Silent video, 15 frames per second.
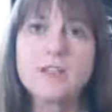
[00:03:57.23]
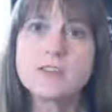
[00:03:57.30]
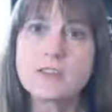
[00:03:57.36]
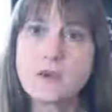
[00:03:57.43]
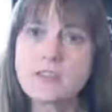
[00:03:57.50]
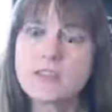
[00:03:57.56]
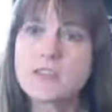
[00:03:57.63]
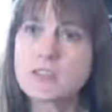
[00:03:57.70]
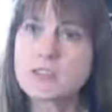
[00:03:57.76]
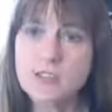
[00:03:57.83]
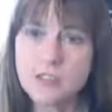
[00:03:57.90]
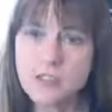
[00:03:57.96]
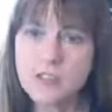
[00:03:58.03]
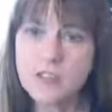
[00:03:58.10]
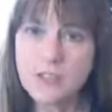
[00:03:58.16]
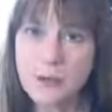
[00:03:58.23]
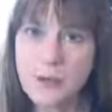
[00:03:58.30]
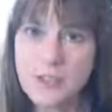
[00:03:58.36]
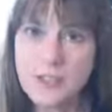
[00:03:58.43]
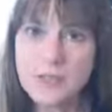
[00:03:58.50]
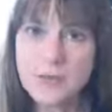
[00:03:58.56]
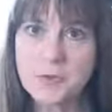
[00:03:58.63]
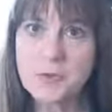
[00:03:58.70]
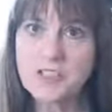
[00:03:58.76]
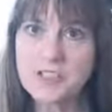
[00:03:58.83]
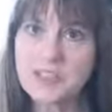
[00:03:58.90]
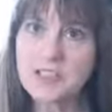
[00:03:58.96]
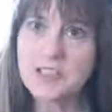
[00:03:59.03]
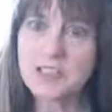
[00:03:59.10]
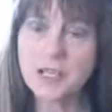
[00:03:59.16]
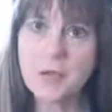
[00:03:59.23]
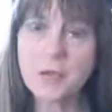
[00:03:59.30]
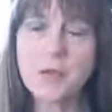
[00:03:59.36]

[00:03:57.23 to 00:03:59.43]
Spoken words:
So I just continued going to school until I got my